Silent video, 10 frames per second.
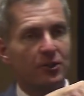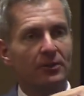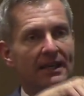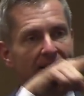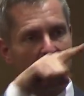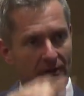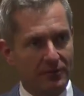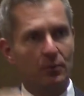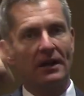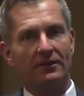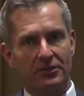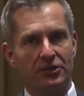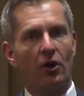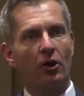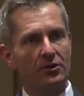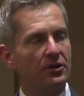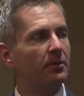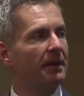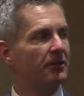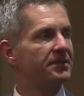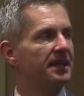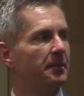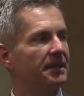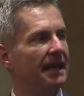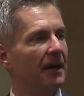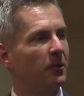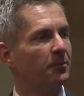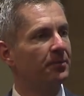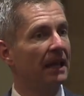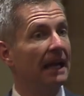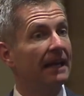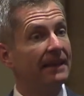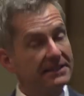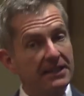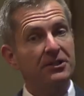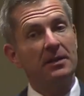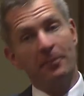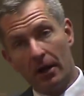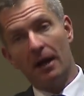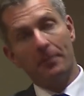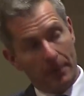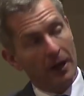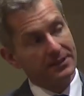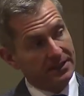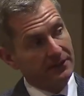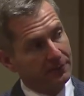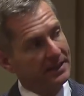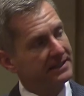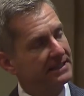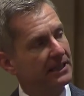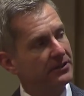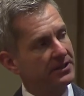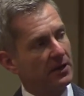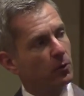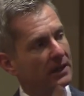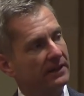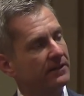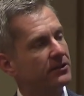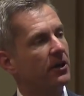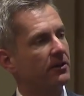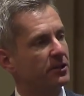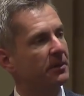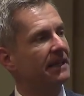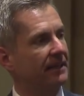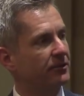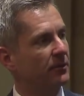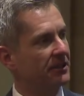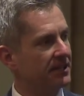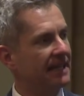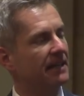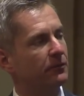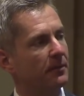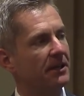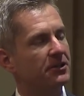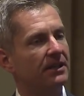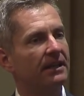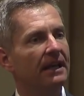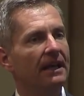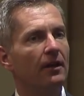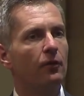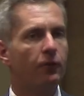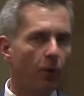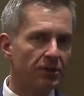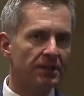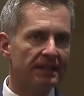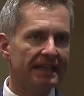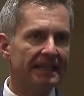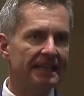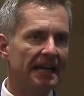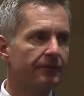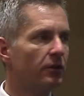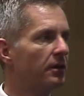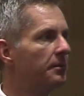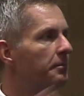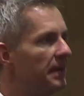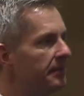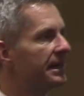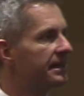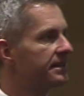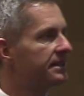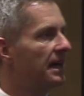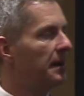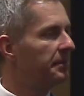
show you light curves where the stars are bouncing up and down. That's actually a, a positive because it tells us how quickly the star is spinning. So we actually get information. Fortunately, it never mimics a